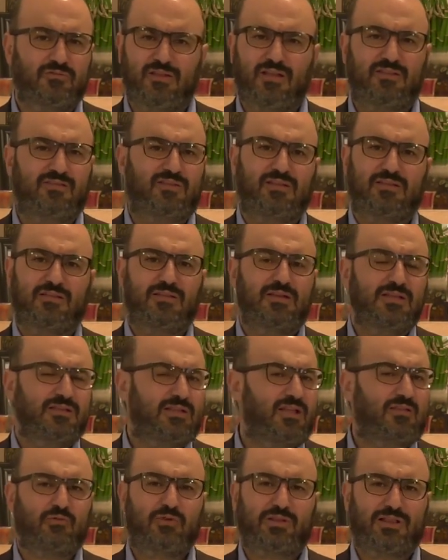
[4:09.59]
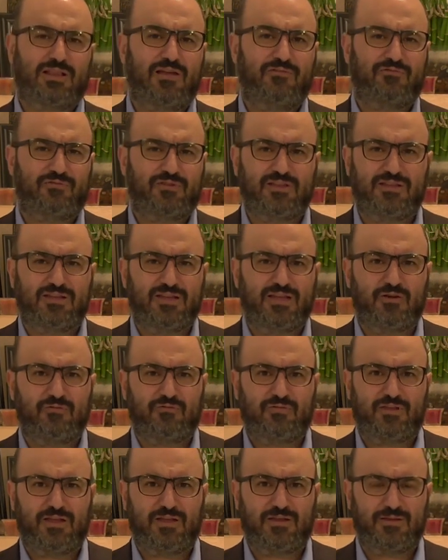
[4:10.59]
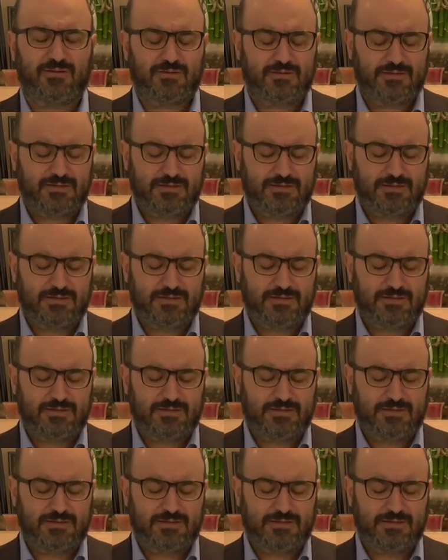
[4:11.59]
That's it. That's what's left in the end of the day.